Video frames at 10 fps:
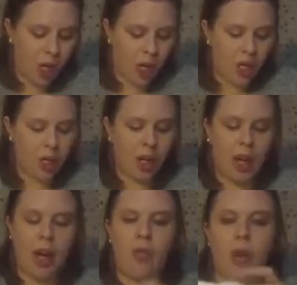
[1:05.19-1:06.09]
And you're going
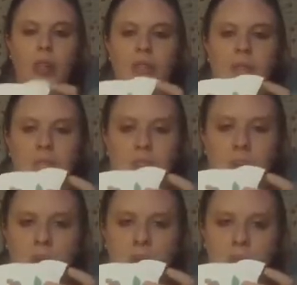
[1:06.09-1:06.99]
to have ones that
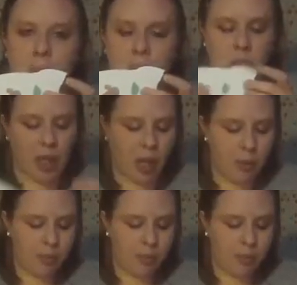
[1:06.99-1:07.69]
don't have numbers on them.